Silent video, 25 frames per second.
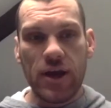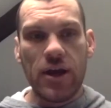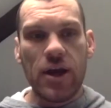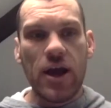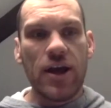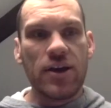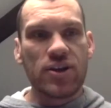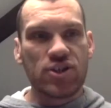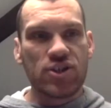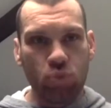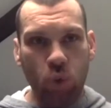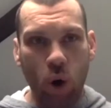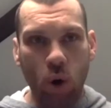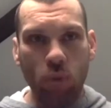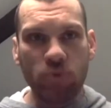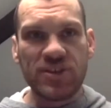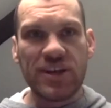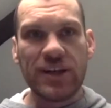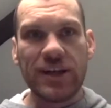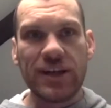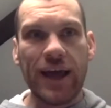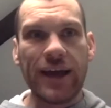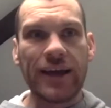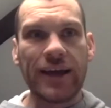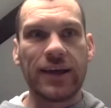Yeah. So what was
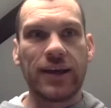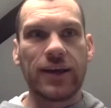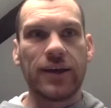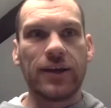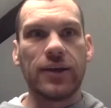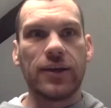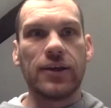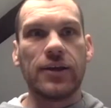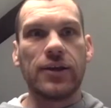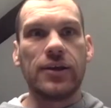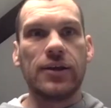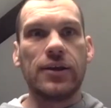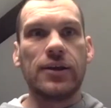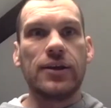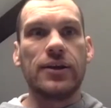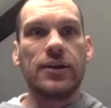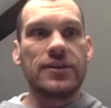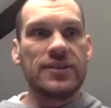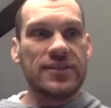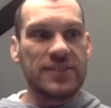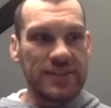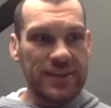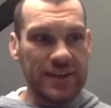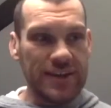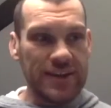it like
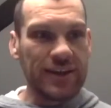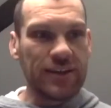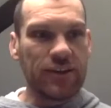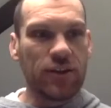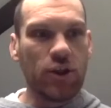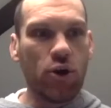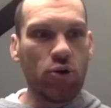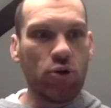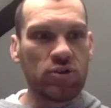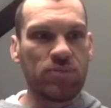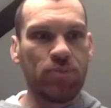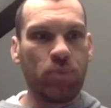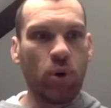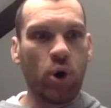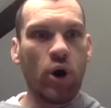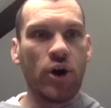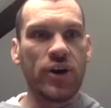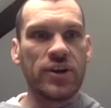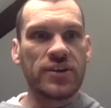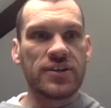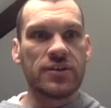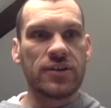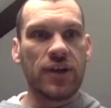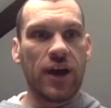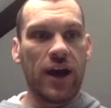seeing those
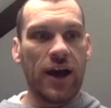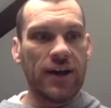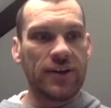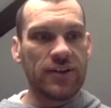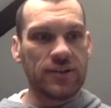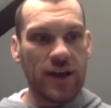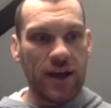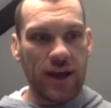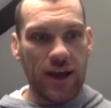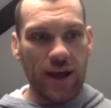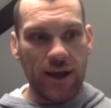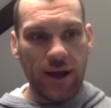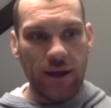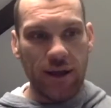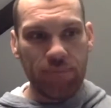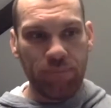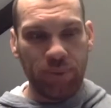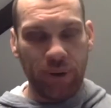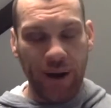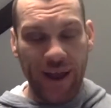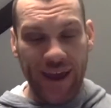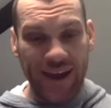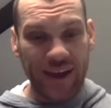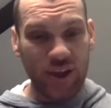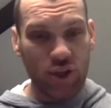boys and
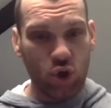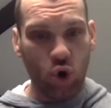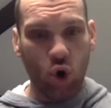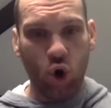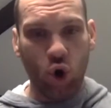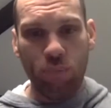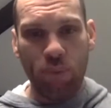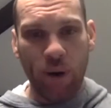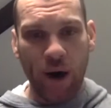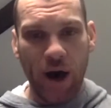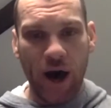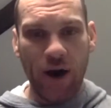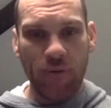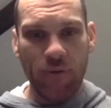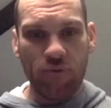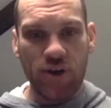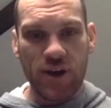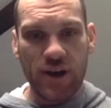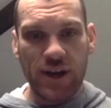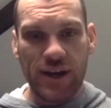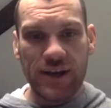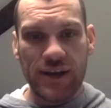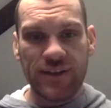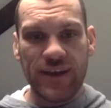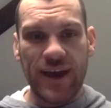playing your part
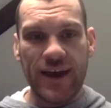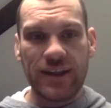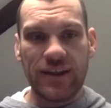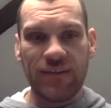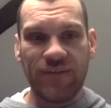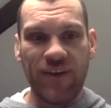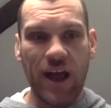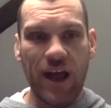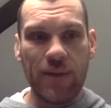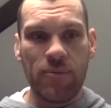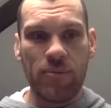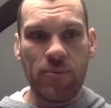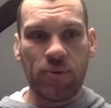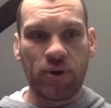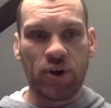really in their development?